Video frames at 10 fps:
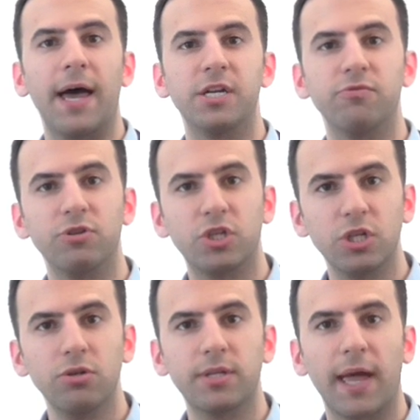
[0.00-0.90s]
and a
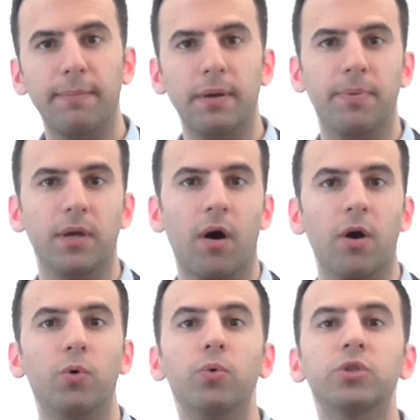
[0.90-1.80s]
reduced
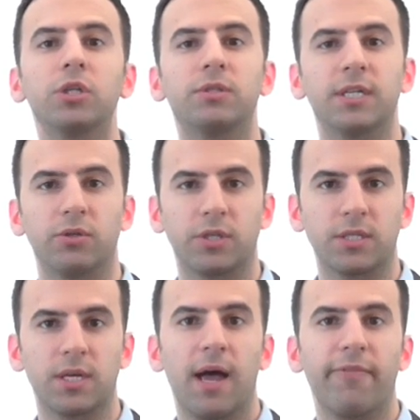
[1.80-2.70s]
ABPI also
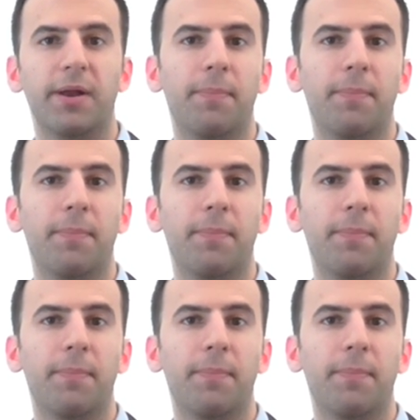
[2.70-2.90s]
tells us